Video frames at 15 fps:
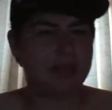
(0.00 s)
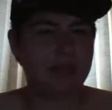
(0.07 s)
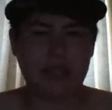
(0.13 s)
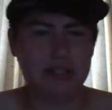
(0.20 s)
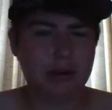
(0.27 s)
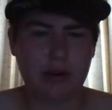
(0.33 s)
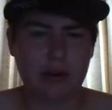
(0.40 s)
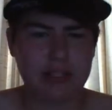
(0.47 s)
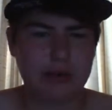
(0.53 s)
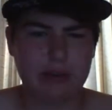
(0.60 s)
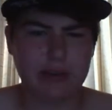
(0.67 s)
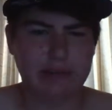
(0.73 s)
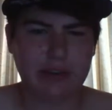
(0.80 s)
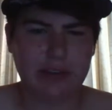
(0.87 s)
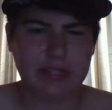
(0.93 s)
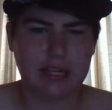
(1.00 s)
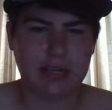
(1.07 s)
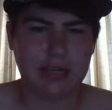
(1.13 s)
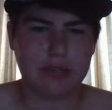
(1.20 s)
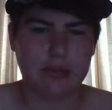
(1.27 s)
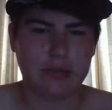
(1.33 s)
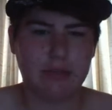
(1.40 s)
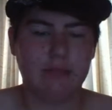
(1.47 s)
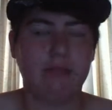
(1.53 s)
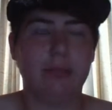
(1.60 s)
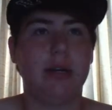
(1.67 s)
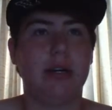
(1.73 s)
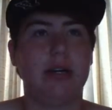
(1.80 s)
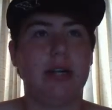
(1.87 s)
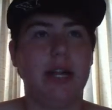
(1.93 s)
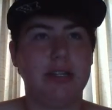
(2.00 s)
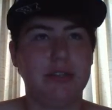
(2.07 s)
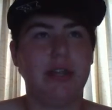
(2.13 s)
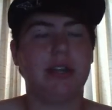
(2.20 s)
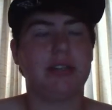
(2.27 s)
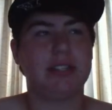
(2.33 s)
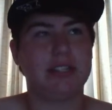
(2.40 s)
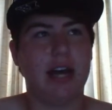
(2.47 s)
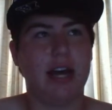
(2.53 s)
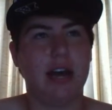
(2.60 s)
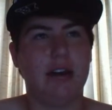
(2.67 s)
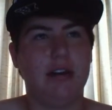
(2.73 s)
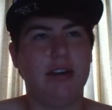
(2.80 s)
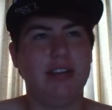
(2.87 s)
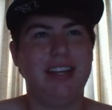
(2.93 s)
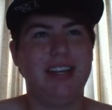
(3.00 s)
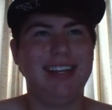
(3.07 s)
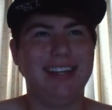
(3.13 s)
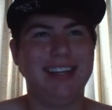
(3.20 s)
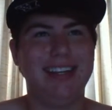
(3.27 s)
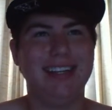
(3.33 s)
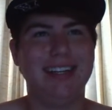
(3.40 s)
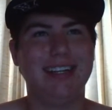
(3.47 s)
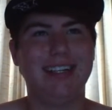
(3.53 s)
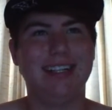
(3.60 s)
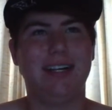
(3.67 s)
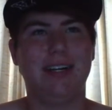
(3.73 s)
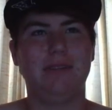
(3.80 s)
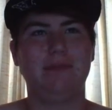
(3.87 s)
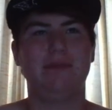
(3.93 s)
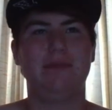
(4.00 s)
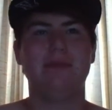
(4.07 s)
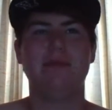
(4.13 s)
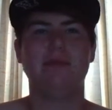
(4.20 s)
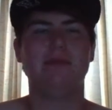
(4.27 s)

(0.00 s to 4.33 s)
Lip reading: so crazy about the face tattoo, but I do like the style. um,